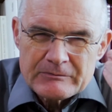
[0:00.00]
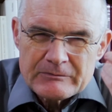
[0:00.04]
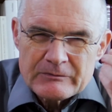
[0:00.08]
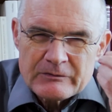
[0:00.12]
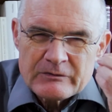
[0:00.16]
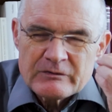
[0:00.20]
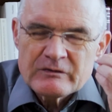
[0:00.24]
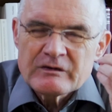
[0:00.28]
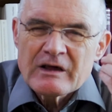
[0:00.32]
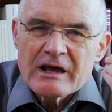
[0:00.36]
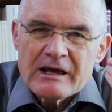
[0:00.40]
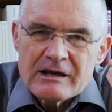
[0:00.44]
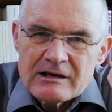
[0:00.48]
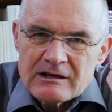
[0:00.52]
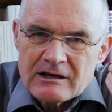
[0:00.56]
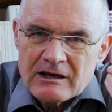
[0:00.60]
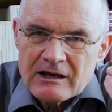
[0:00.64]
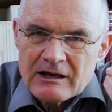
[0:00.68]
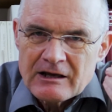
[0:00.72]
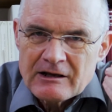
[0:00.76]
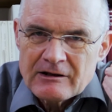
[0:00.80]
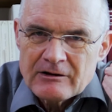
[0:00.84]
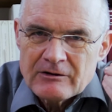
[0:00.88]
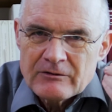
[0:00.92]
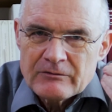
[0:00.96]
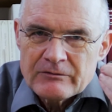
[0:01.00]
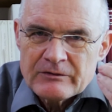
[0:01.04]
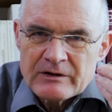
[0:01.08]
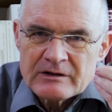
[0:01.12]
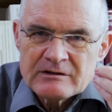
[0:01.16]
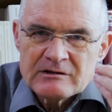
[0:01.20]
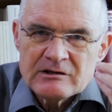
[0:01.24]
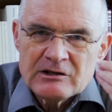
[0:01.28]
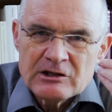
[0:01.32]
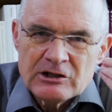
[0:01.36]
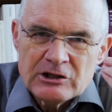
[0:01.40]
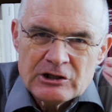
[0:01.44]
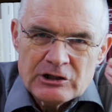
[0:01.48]
thinking,
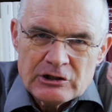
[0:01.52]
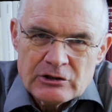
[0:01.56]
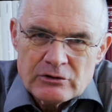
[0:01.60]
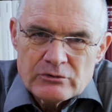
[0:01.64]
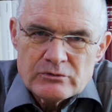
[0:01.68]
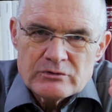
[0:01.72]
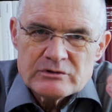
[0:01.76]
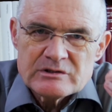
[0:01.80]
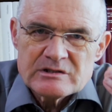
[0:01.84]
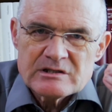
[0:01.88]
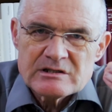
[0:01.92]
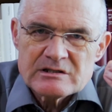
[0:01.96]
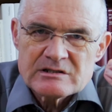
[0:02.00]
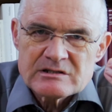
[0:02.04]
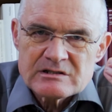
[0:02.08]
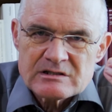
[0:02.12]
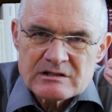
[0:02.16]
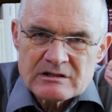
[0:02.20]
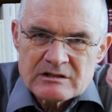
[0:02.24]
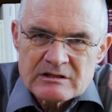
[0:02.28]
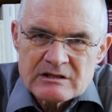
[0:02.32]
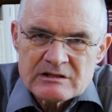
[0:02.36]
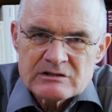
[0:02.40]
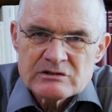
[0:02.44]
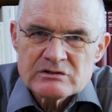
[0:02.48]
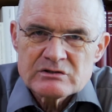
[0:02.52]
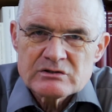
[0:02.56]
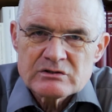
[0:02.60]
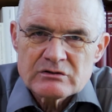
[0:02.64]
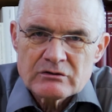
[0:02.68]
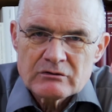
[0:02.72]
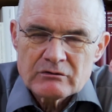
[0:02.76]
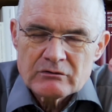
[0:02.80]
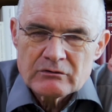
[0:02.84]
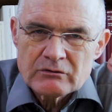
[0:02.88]
that he uses this